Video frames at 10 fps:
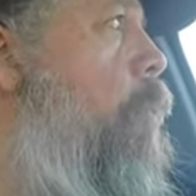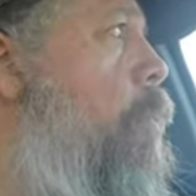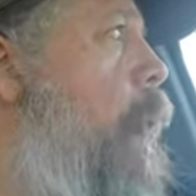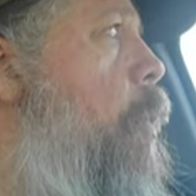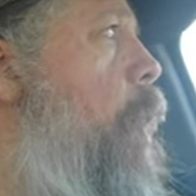
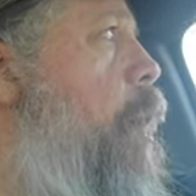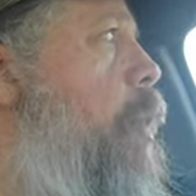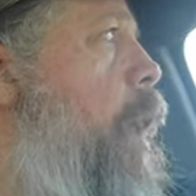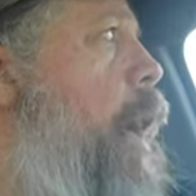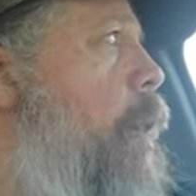my way or
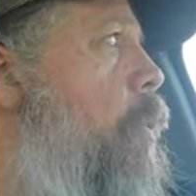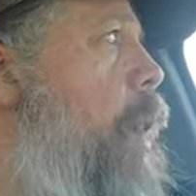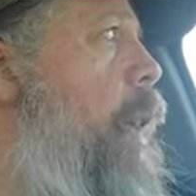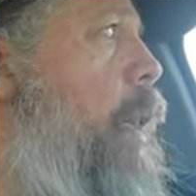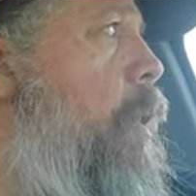the
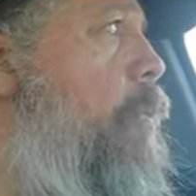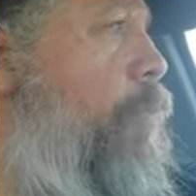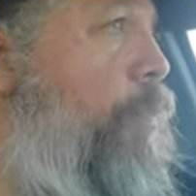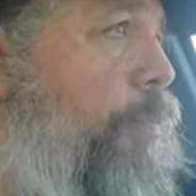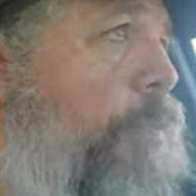highway. And
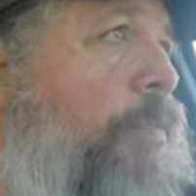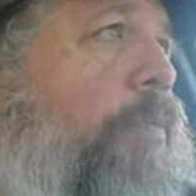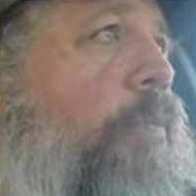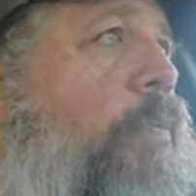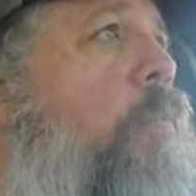
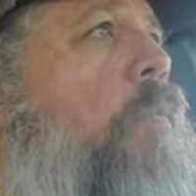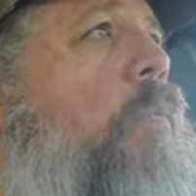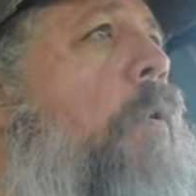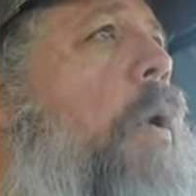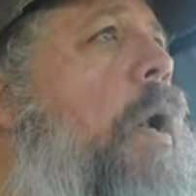
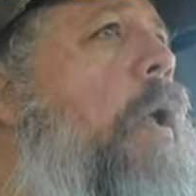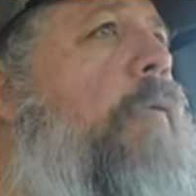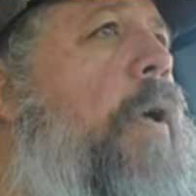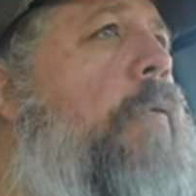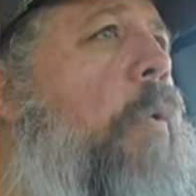well,
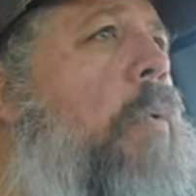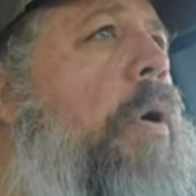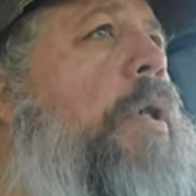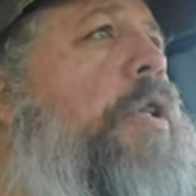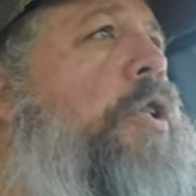if the
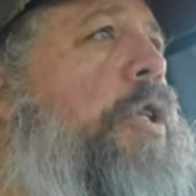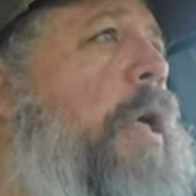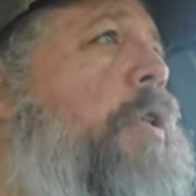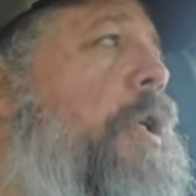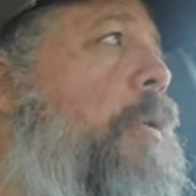world is
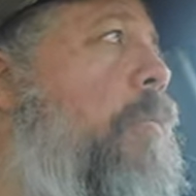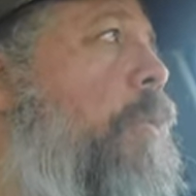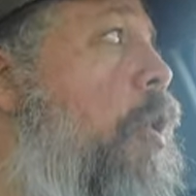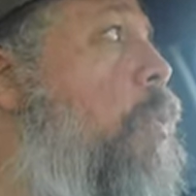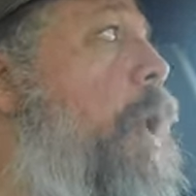changing,
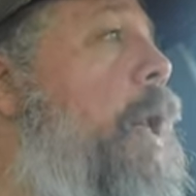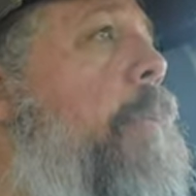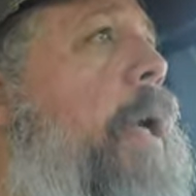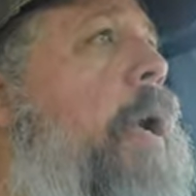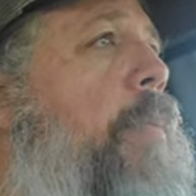your way
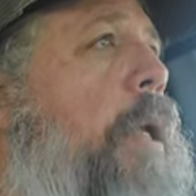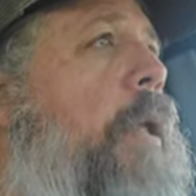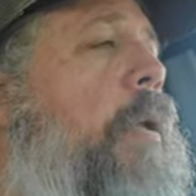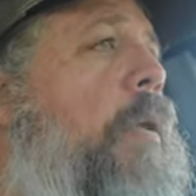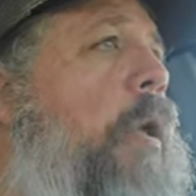may not be
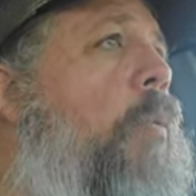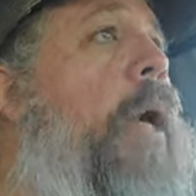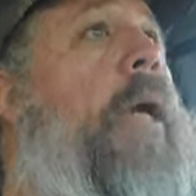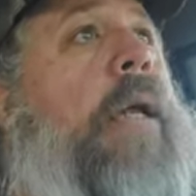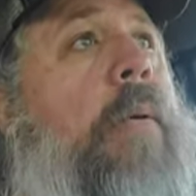the
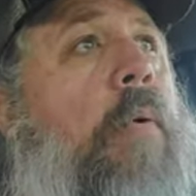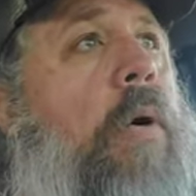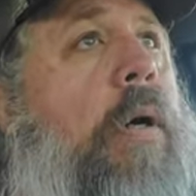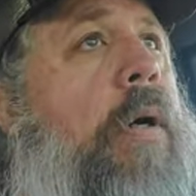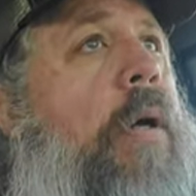way
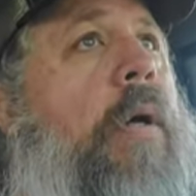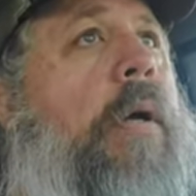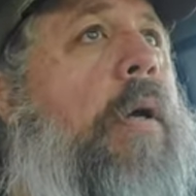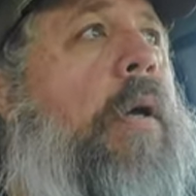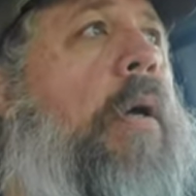anymore.
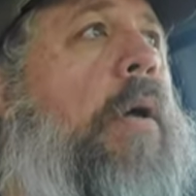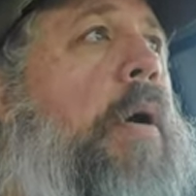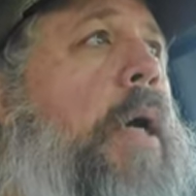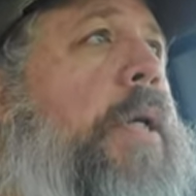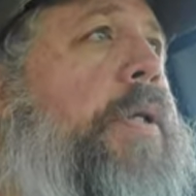
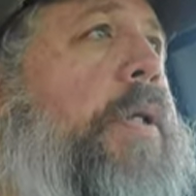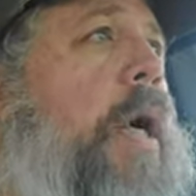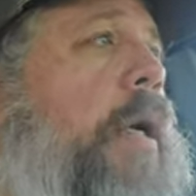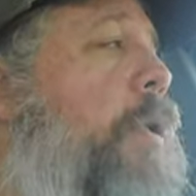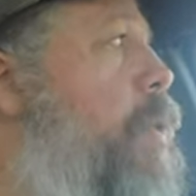And it
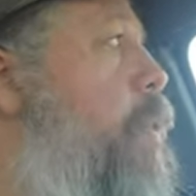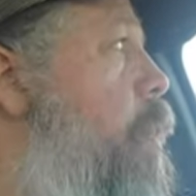sucks.